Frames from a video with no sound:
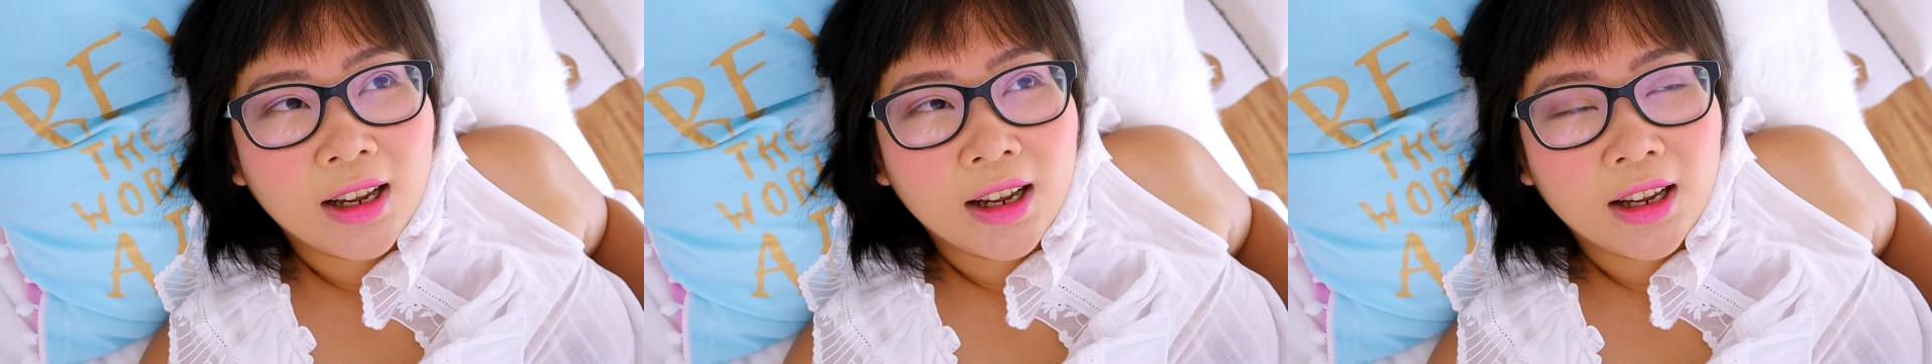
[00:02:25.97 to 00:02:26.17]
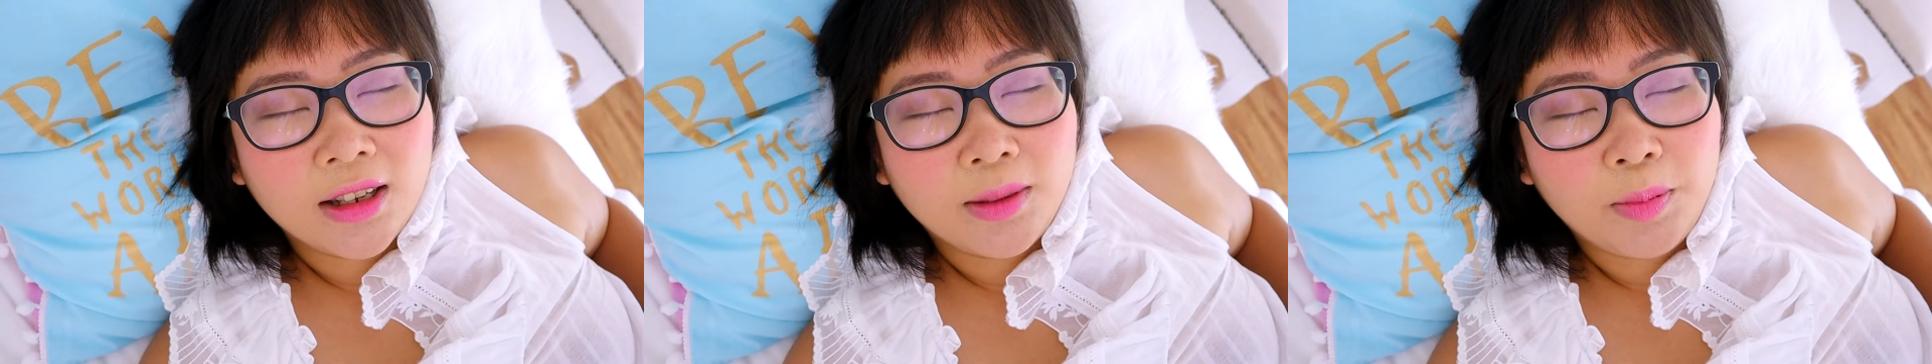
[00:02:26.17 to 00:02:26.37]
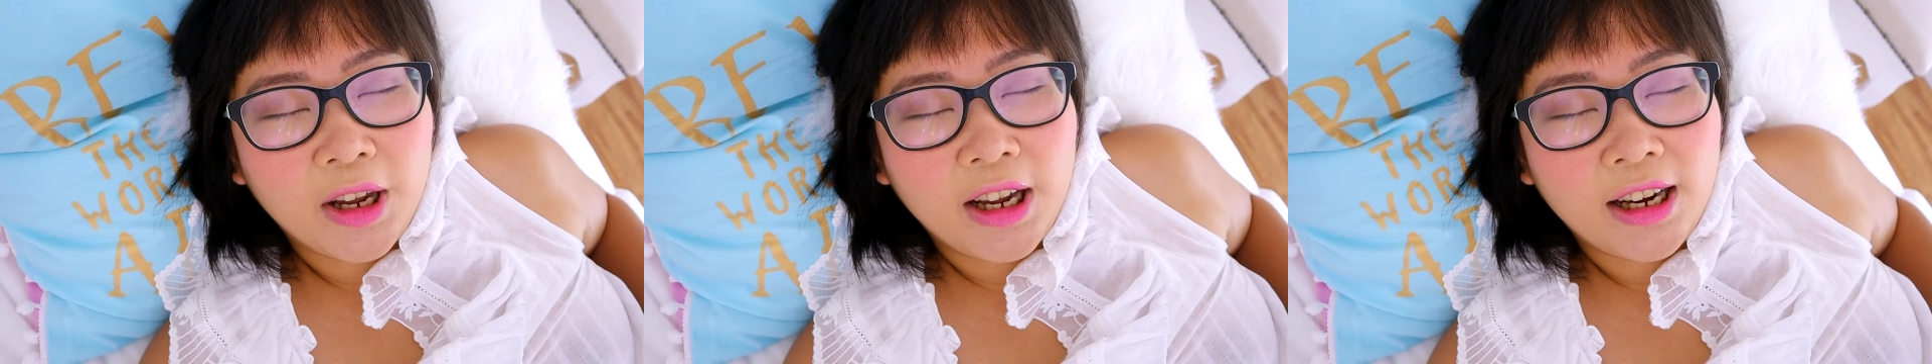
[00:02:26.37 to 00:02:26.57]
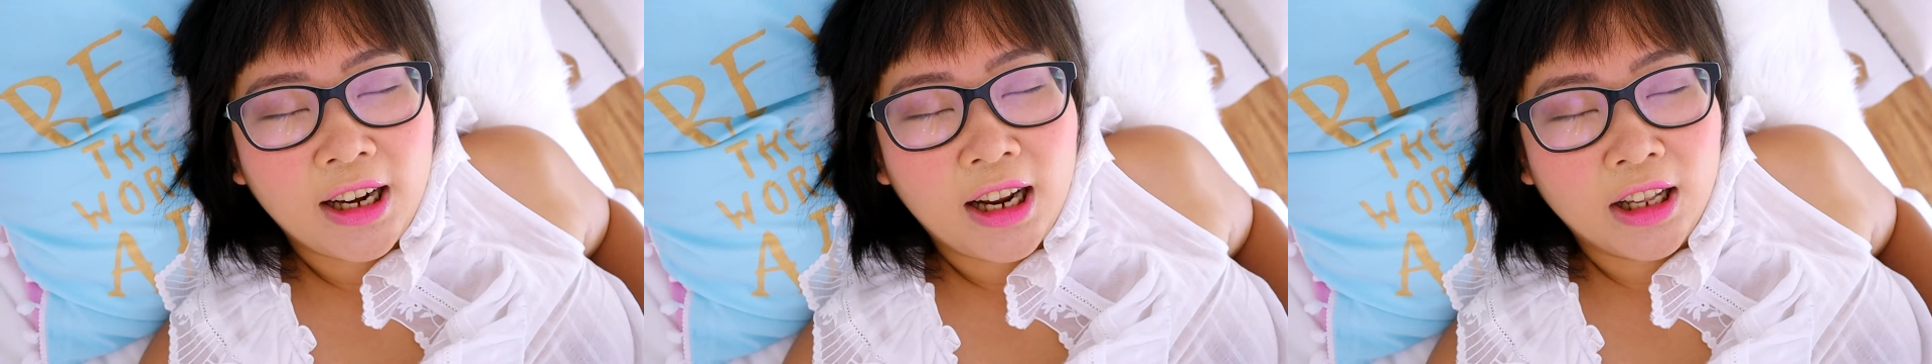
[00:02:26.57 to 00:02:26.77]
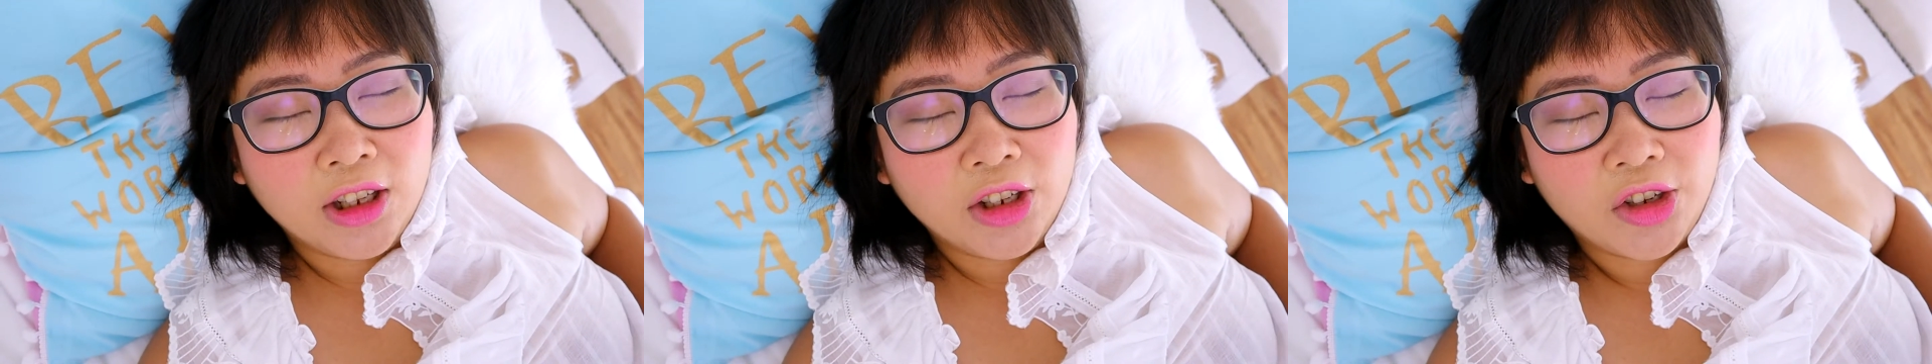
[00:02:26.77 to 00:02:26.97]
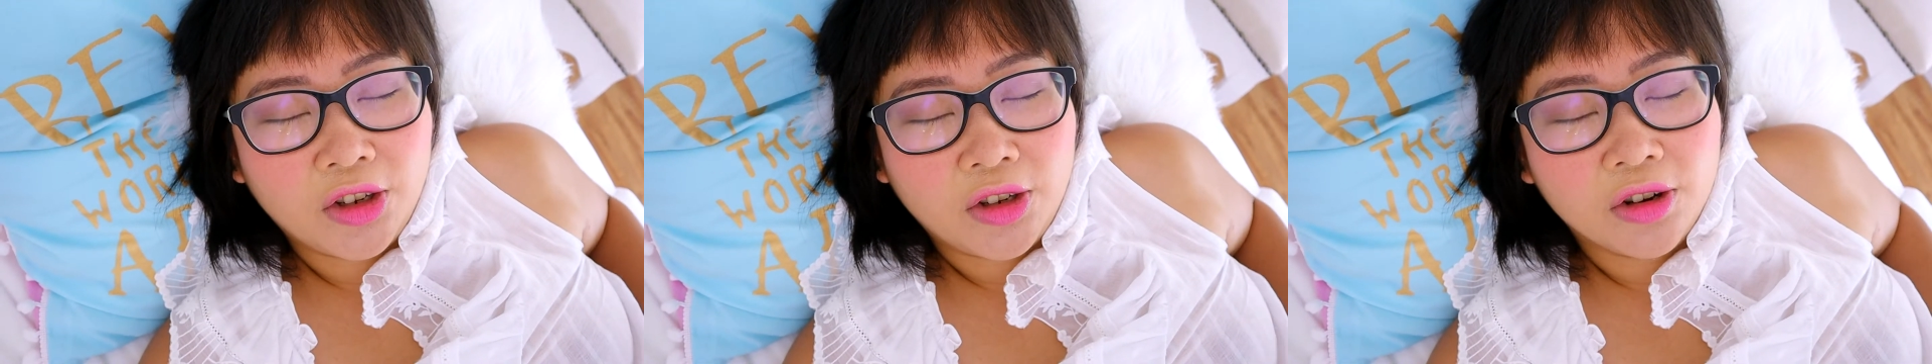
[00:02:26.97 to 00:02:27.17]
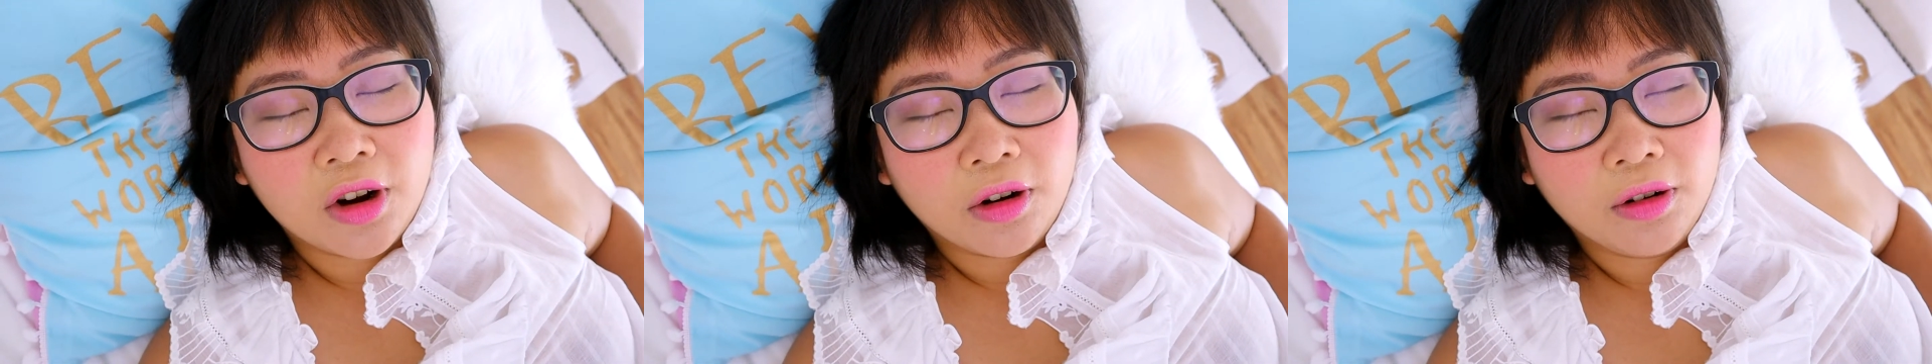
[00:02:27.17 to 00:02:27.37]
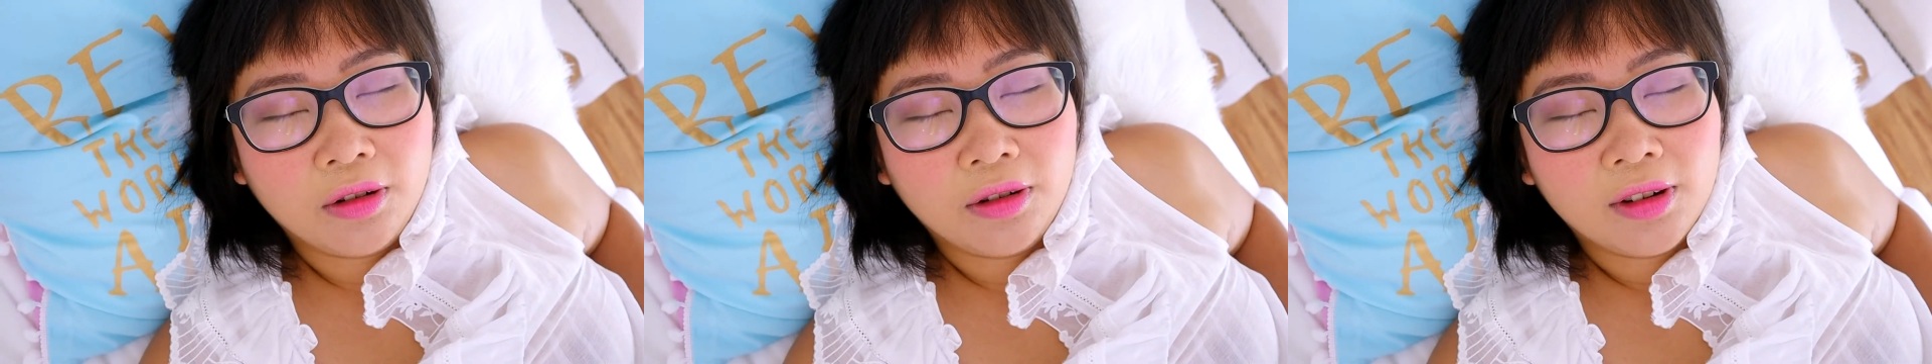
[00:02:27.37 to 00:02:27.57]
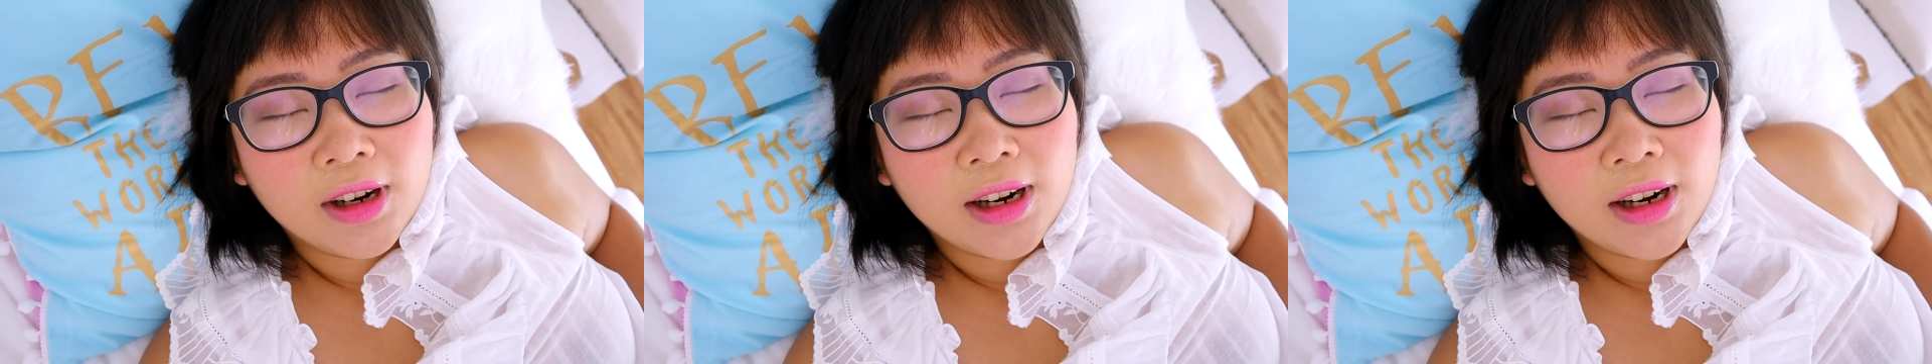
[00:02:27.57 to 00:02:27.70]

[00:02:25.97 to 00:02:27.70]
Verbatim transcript: is being in snow,